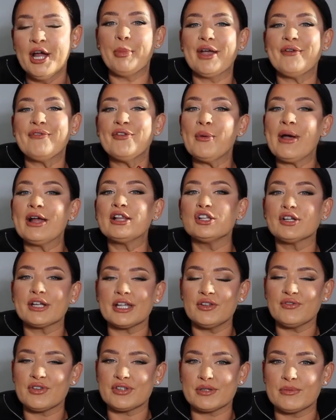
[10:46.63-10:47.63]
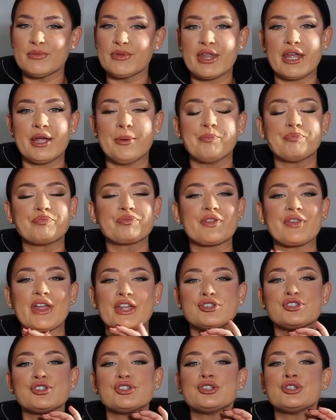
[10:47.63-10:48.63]
But if you are looking for something
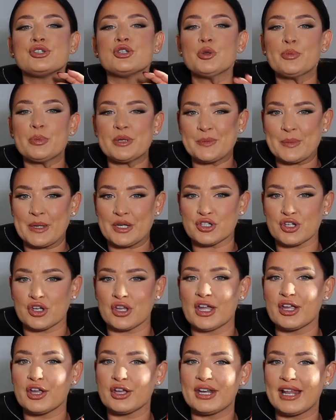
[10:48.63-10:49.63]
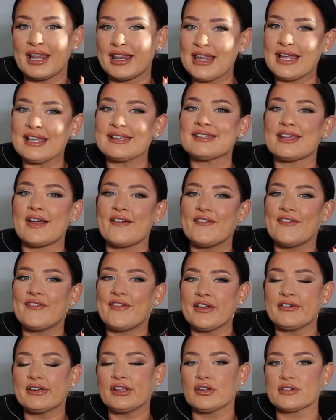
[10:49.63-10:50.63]
that's super special and going to last a
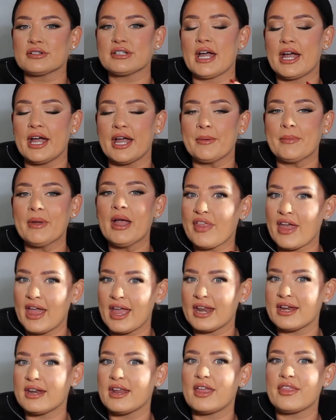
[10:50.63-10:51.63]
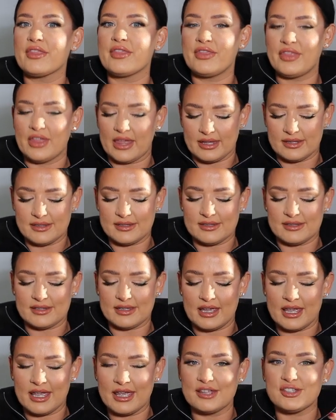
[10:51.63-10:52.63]
very long time, then this
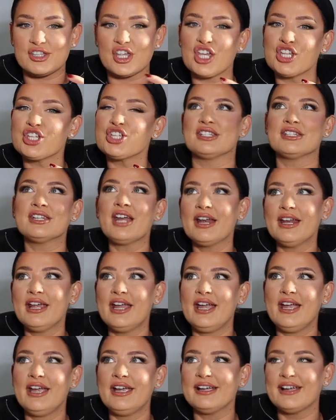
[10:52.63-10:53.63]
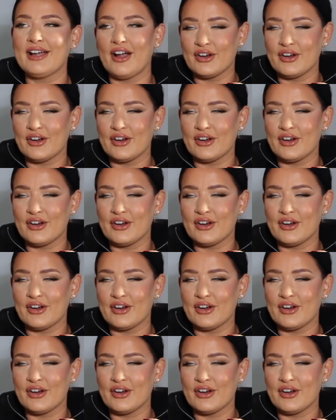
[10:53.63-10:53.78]
is stunning.